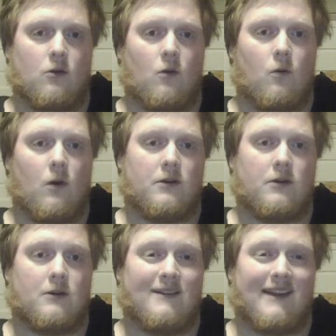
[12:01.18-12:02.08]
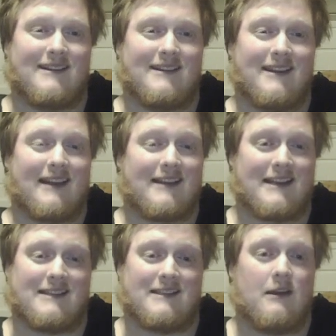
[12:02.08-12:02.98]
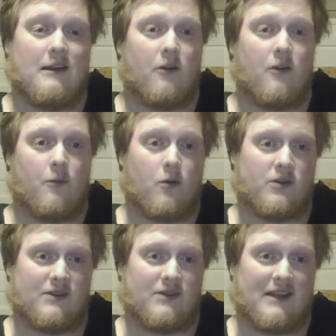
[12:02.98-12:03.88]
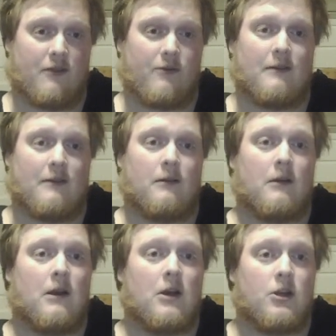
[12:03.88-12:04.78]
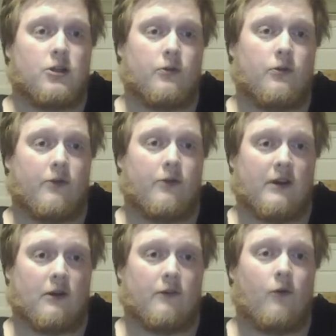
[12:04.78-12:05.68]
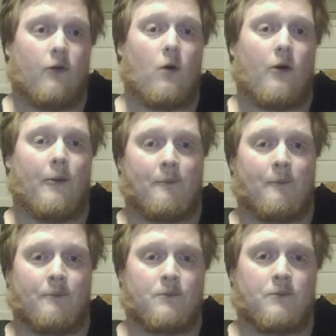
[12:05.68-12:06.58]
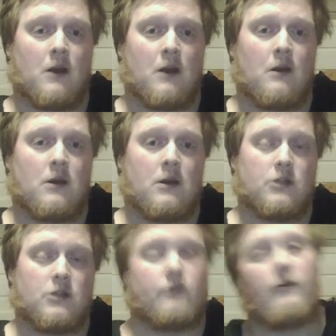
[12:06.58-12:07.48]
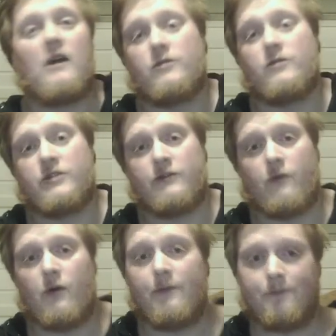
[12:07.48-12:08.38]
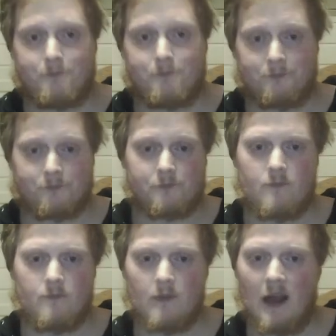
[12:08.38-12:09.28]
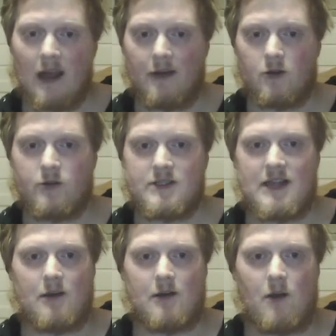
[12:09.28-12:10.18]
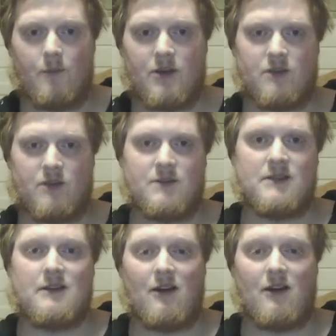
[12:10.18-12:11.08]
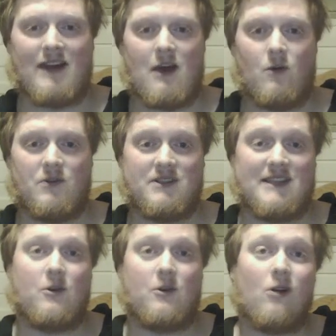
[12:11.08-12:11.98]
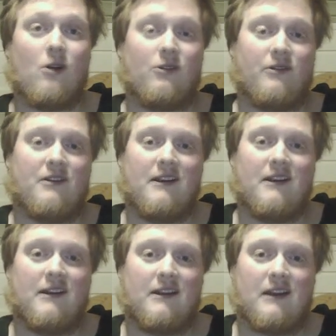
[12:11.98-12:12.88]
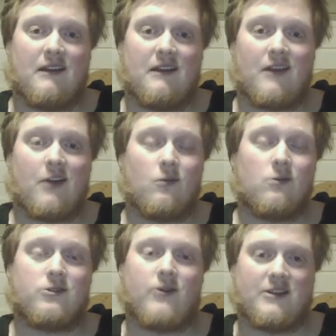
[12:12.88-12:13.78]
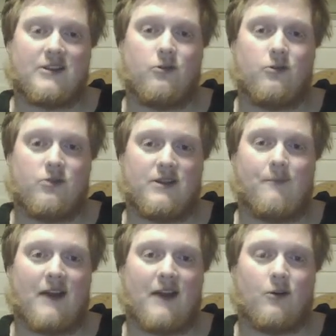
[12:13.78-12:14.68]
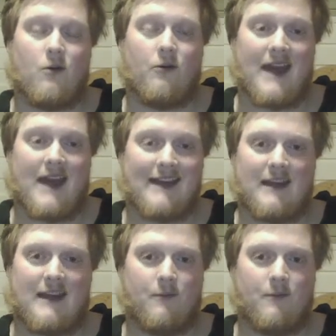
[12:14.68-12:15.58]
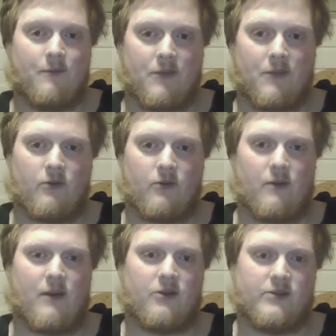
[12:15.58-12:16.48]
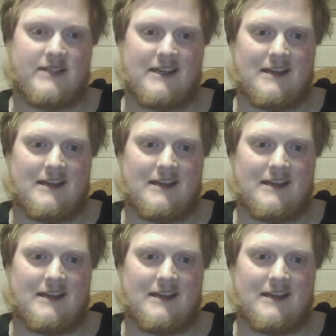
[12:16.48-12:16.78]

1. In that case, the pawn is on e3. 2, 3, 4. So 5 versus 4. And notice that our bishops are now on the same color, and that also has a huge impact on the endgame that we're about to see,